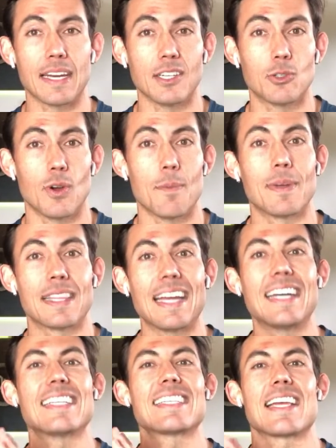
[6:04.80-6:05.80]
get into it, but then
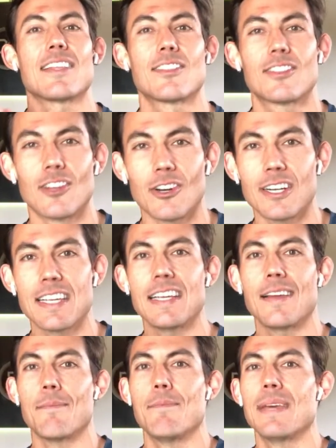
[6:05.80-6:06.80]
it is a
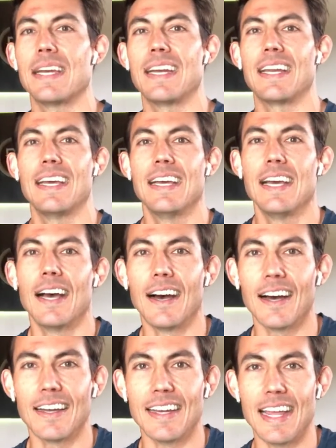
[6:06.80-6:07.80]
30-minute,
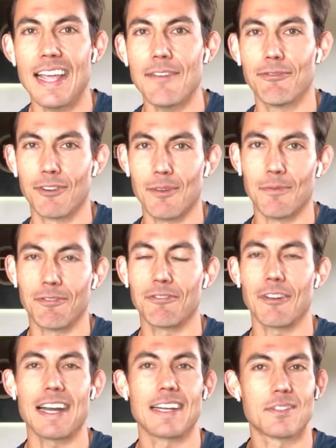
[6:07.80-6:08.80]
Nay from
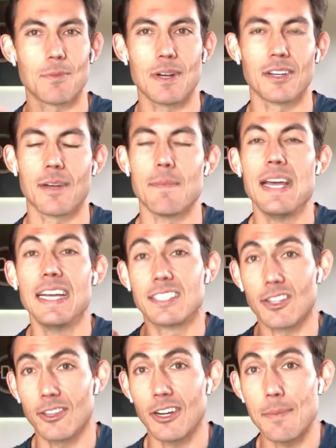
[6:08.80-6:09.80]
France, welcome.
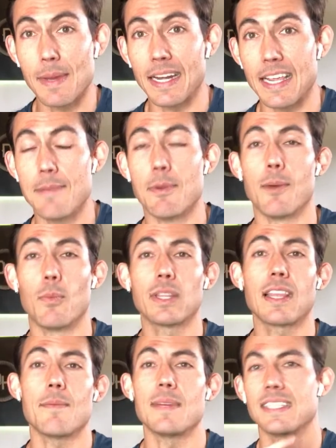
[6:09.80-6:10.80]
It's a 30-minute EMOM. What
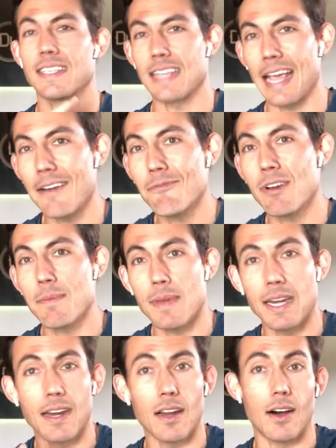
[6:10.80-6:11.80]
that means is every
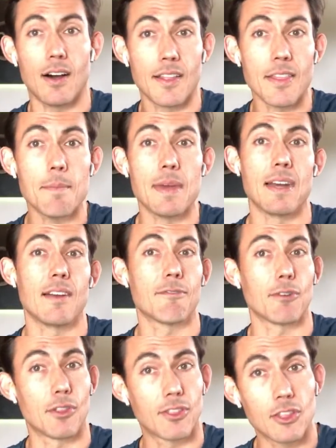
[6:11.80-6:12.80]
minute on the minute
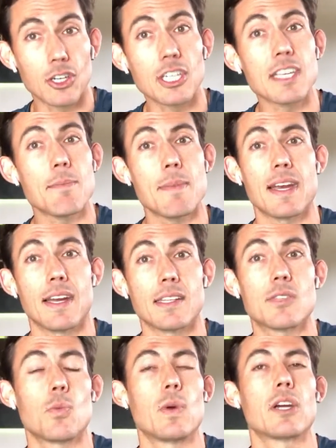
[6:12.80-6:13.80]
for 30
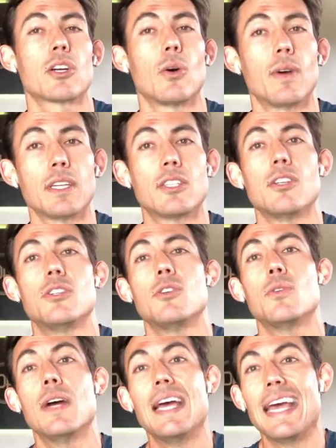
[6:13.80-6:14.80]
minutes, we are going to
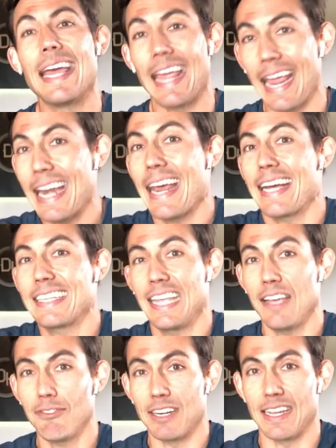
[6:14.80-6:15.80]
do an
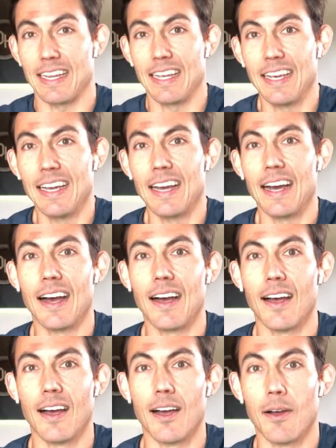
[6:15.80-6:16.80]
activity.
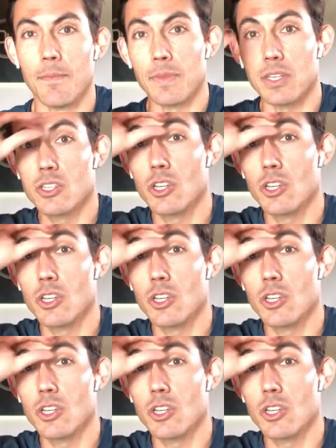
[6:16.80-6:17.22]
Oh,